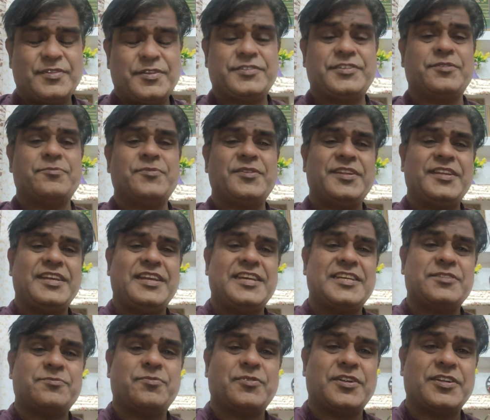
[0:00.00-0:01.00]
Germany
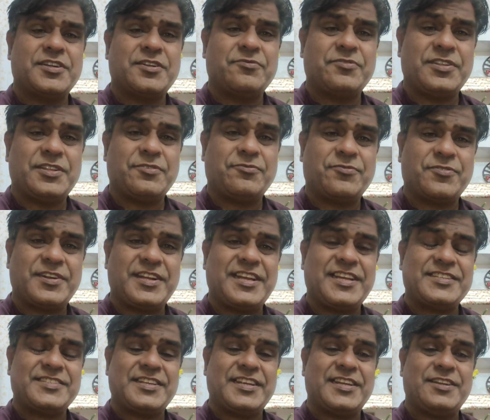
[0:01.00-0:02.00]
has border with the
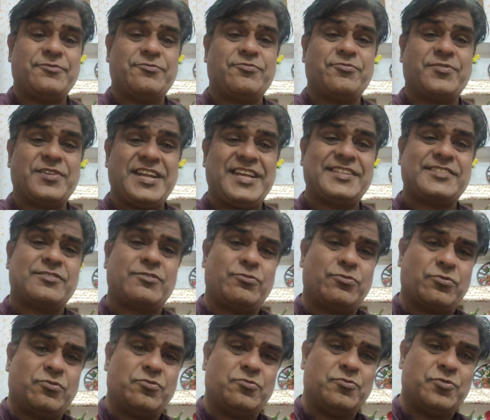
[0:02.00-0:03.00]
France, and France
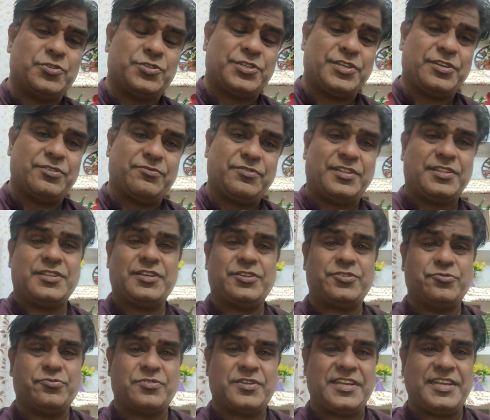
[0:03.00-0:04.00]
locomotion with
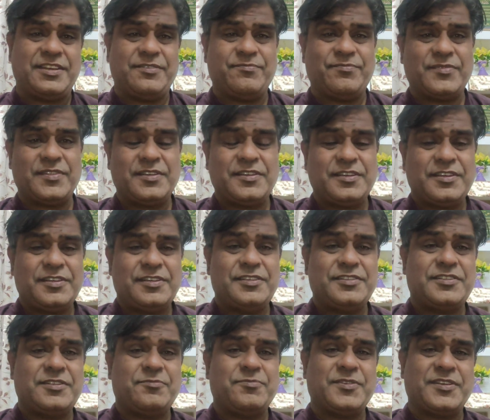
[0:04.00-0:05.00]
the UK
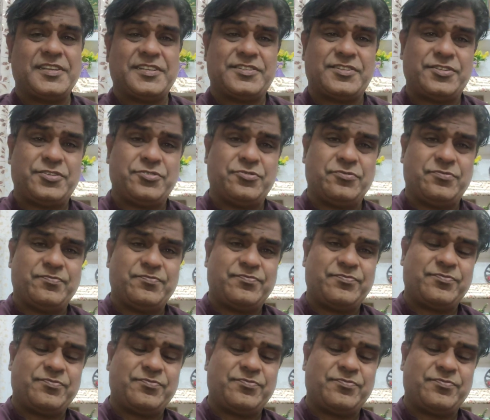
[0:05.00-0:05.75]
is the biggest issue.